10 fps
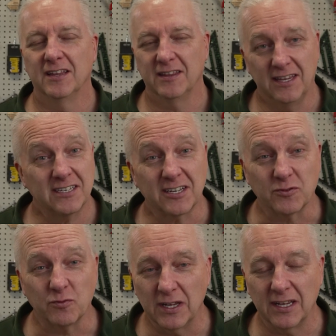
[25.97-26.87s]
This is
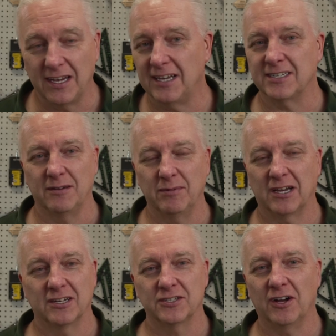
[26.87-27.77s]
really easy
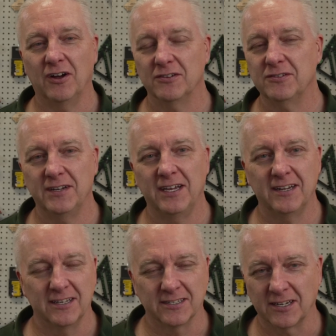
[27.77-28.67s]
because all you need
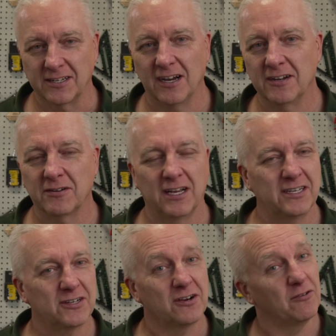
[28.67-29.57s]
is a diode
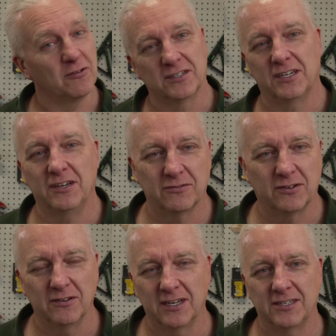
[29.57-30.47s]
laser or a
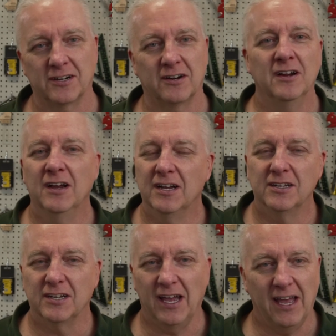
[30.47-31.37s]
CO2 laser
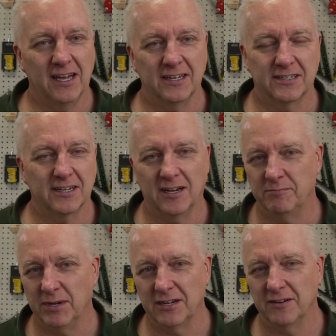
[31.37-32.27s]
and a
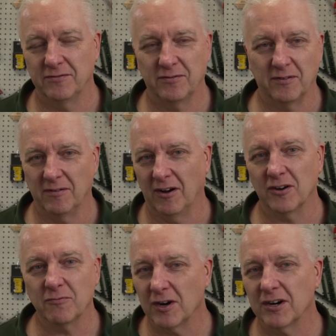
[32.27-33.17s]
bit of
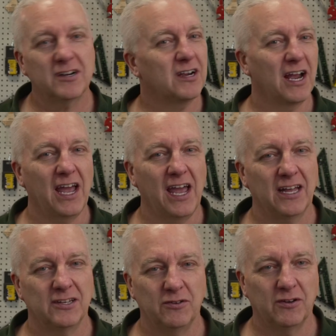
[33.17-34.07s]
artwork,
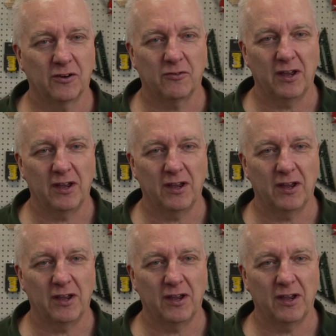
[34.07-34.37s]
and you can create